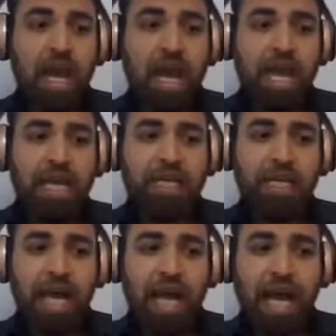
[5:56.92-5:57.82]
And
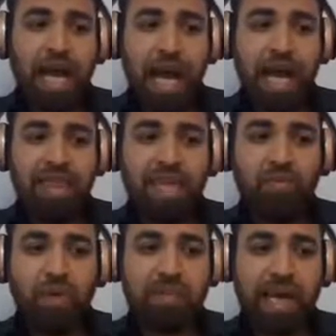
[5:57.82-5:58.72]
I think
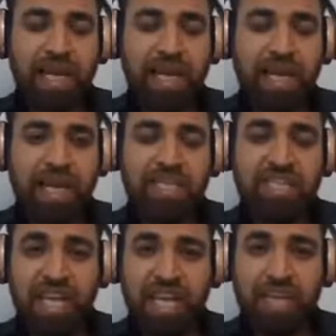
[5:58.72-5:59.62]
what Bahrain
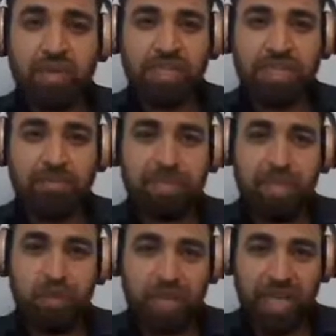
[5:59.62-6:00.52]
did was something
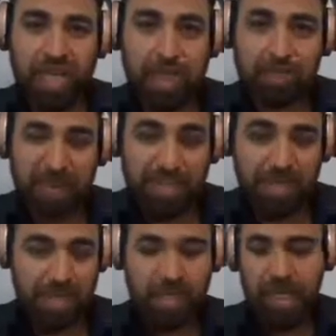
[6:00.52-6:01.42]
totally
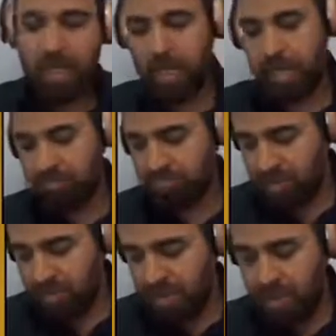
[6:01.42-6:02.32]
expected.
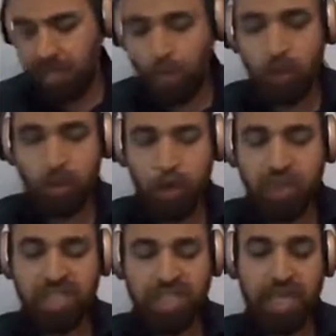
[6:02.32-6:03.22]
Um, about your
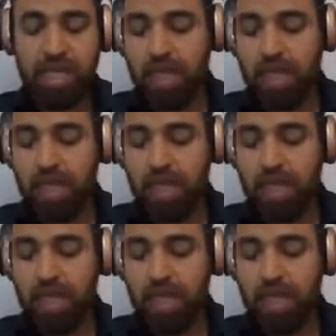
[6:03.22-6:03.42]
question